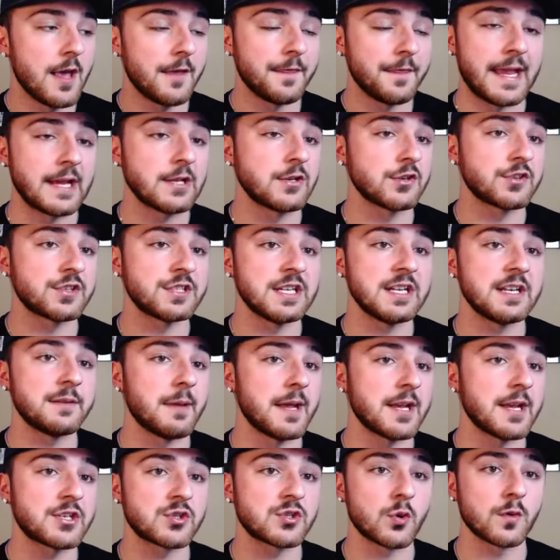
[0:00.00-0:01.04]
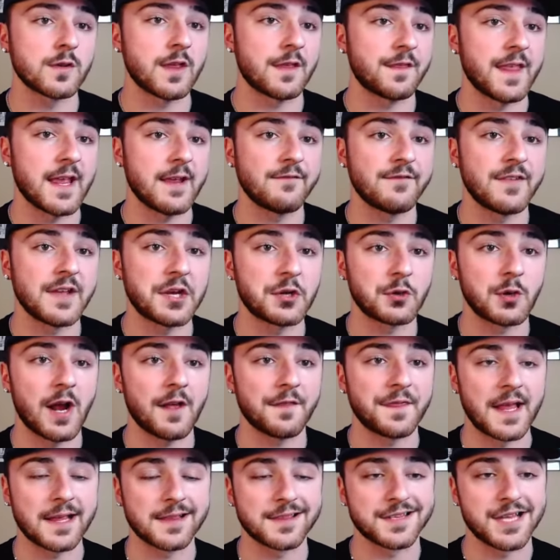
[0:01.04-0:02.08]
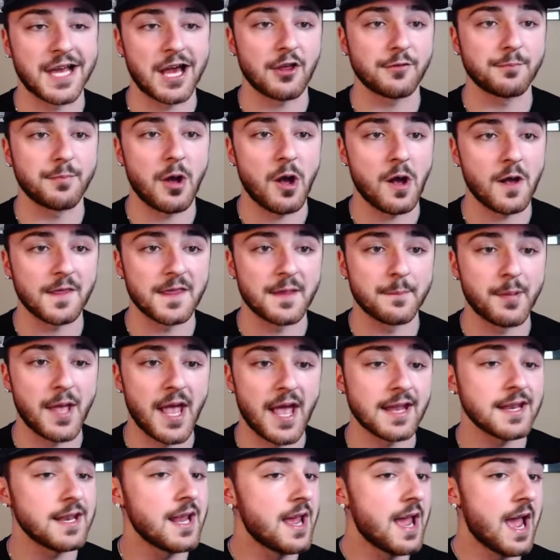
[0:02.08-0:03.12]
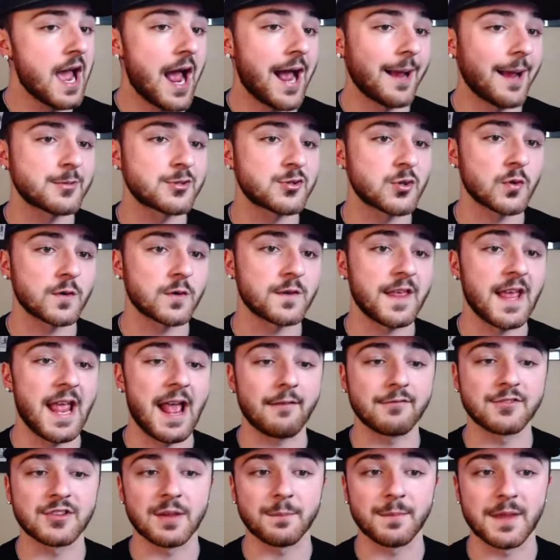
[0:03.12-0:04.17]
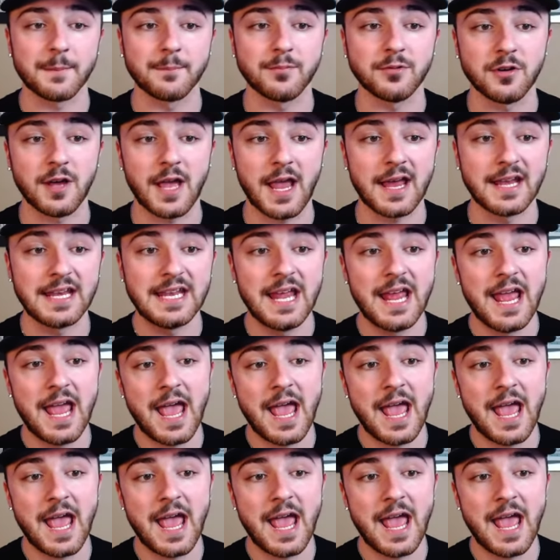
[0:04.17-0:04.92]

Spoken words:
They just need to make sure that they figure out that southpaw in the pen. I'm sure they have something planned.